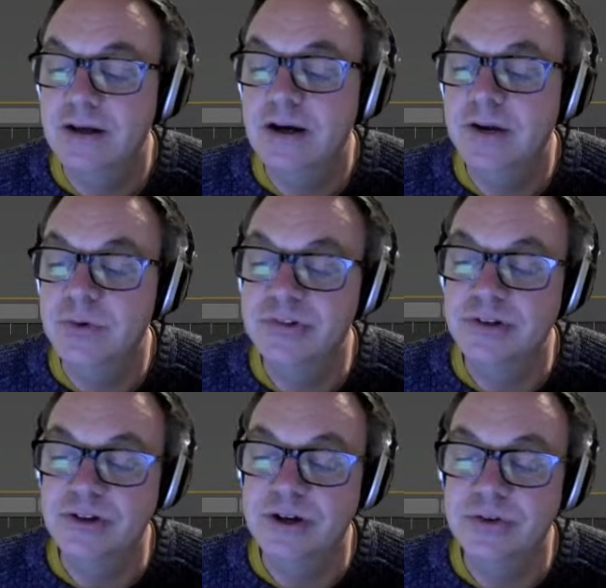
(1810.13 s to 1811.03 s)
I'd also
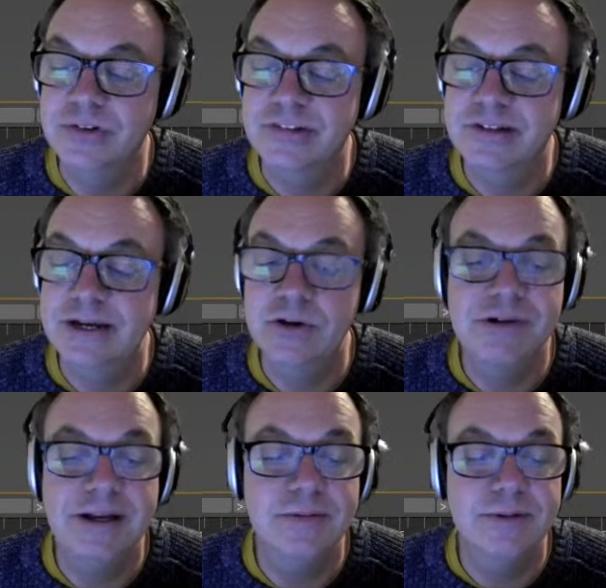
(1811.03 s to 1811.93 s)
turn on scale
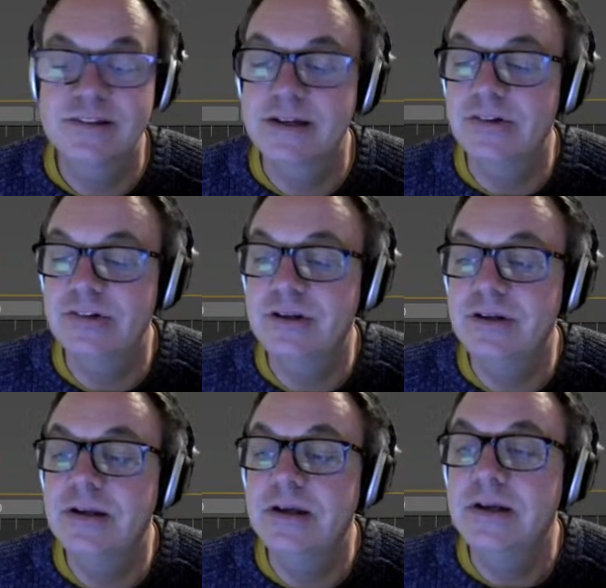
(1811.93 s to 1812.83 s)
randomization,
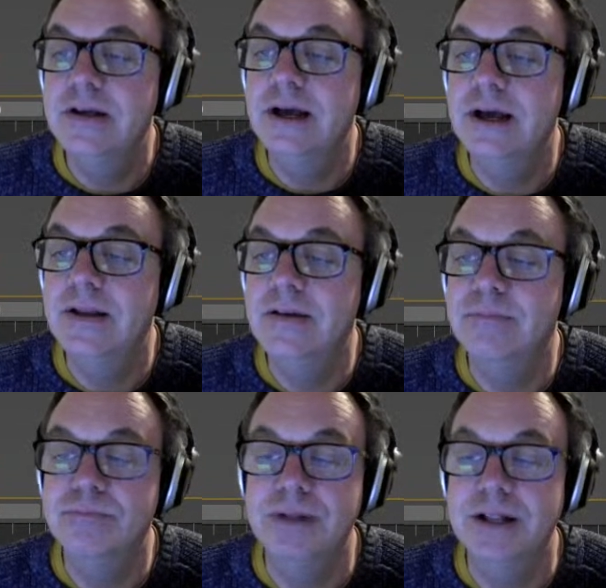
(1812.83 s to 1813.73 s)
and
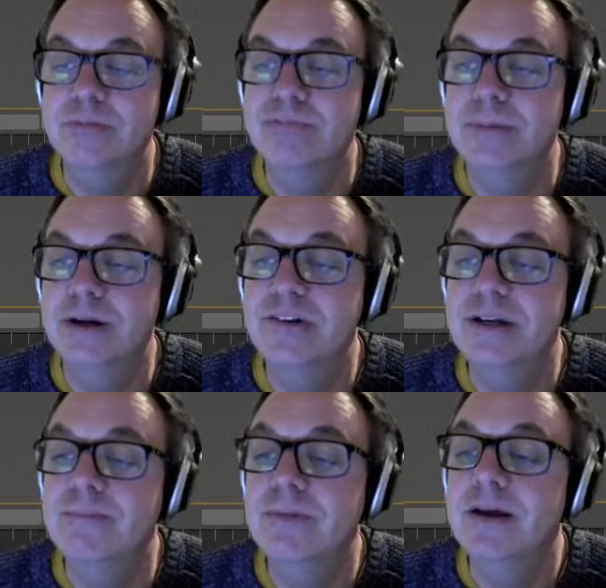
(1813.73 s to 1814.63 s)
that's pretty much it.